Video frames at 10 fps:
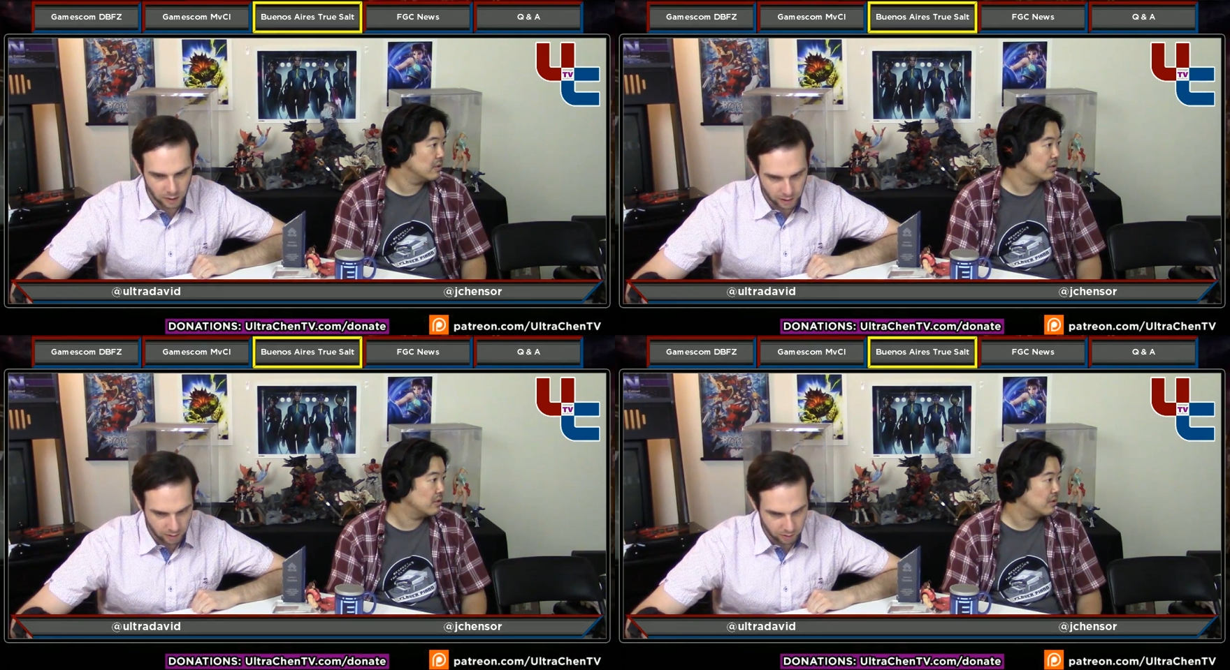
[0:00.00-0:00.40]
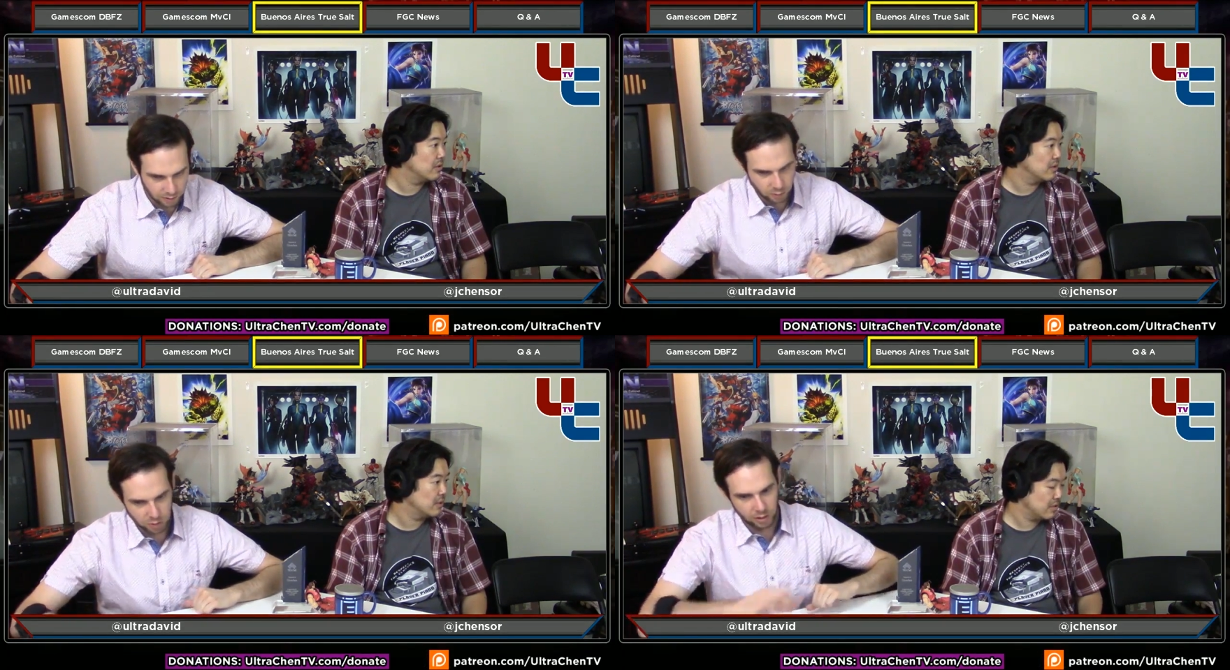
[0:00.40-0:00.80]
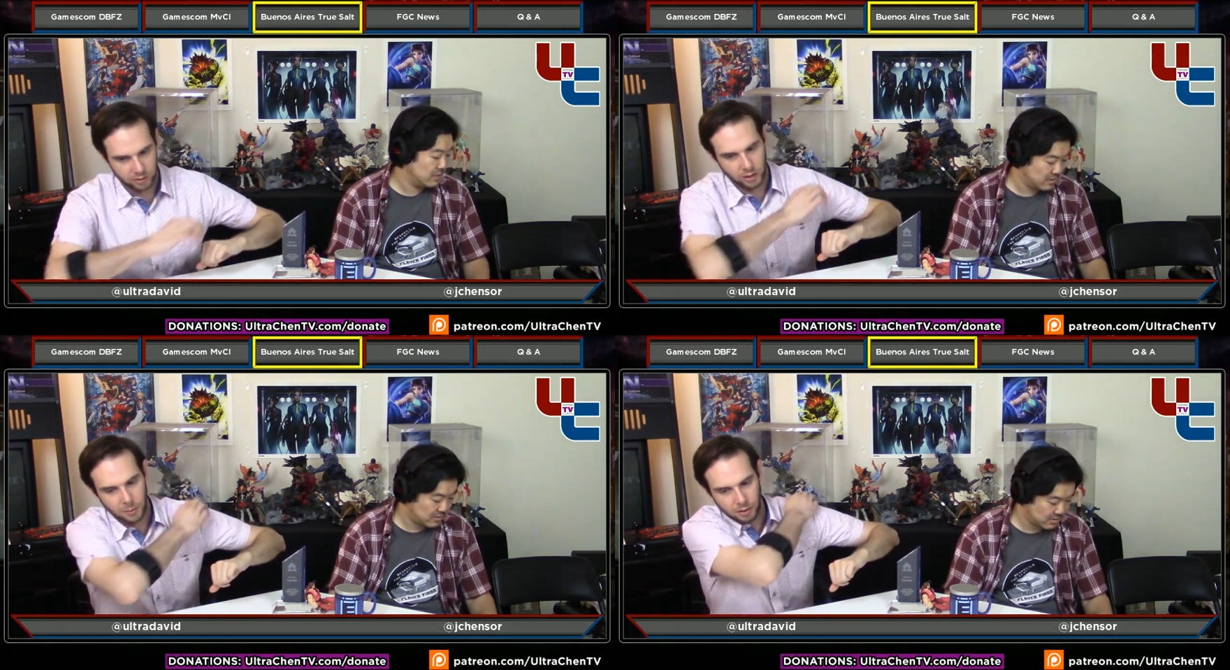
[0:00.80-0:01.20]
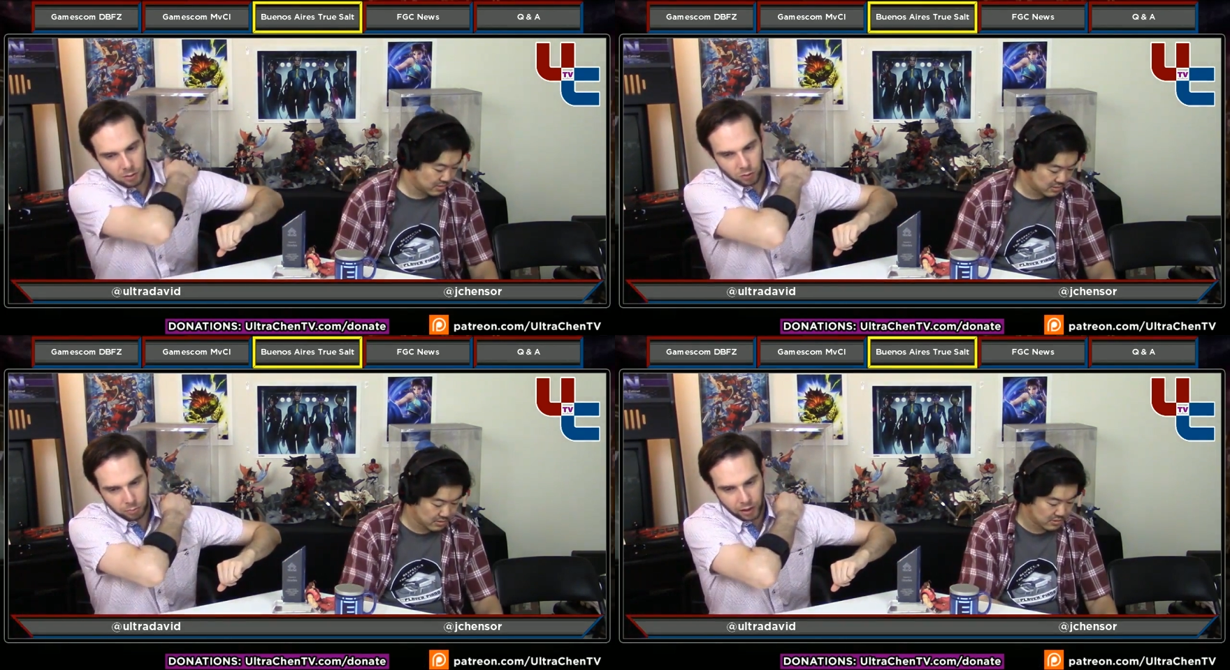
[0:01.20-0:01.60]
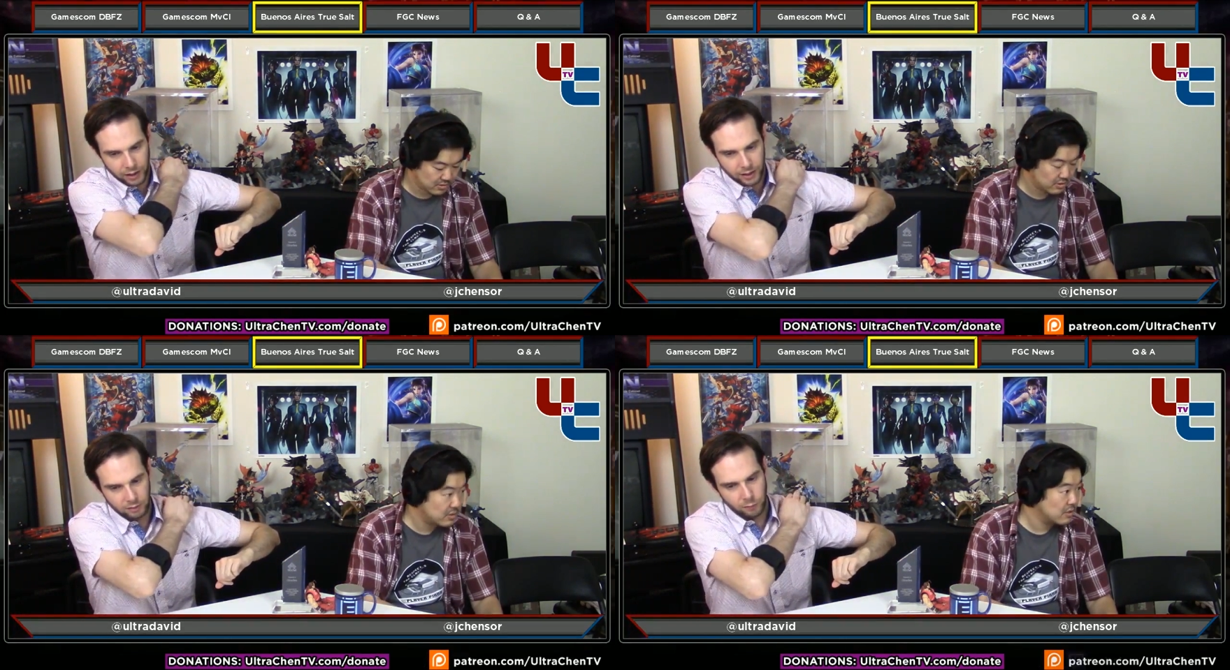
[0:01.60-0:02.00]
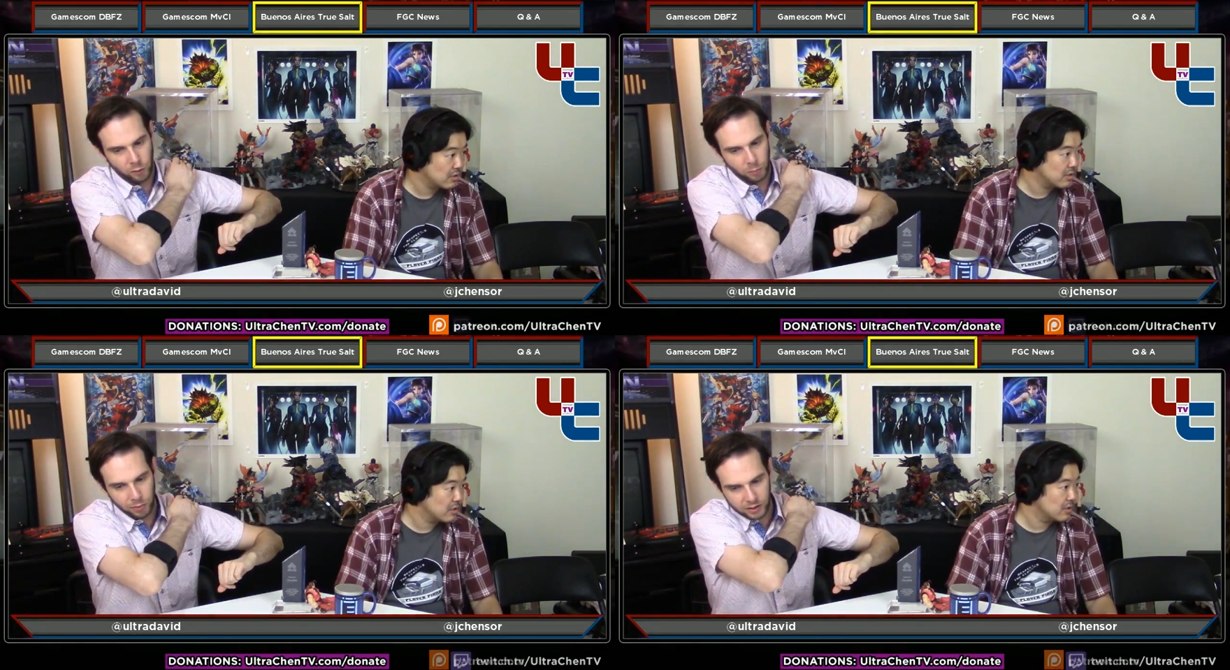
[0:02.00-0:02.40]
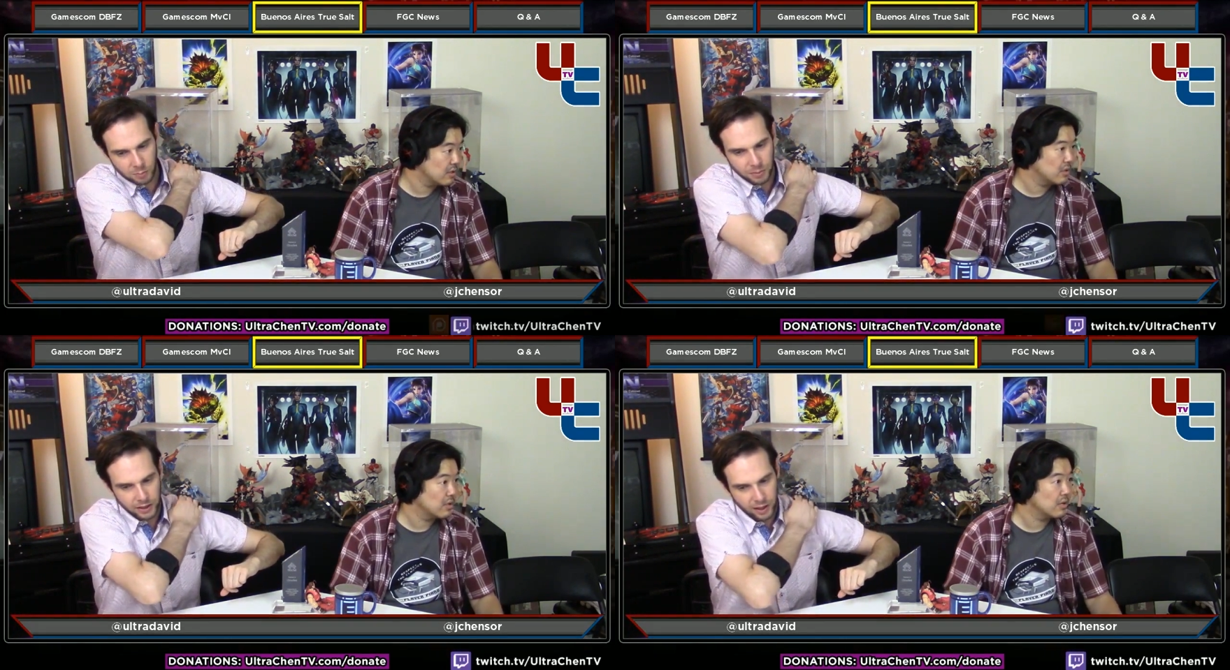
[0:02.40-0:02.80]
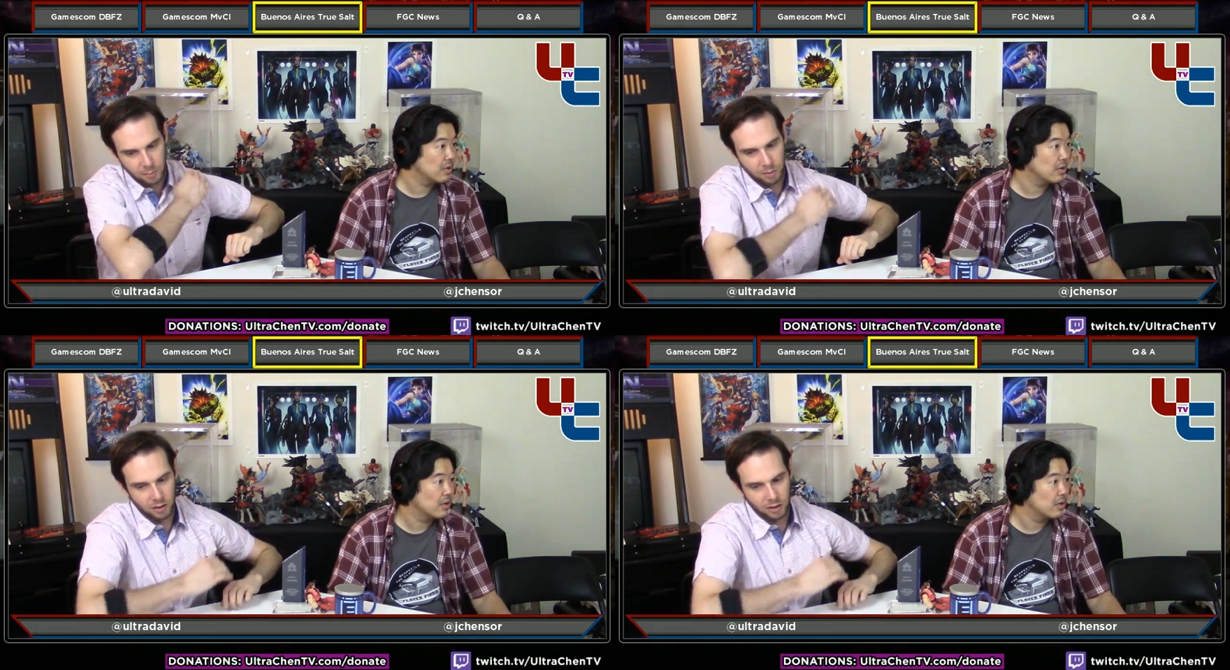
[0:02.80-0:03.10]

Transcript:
Speaker 1: And Hizoka Sama with Brian. Fourth place, B M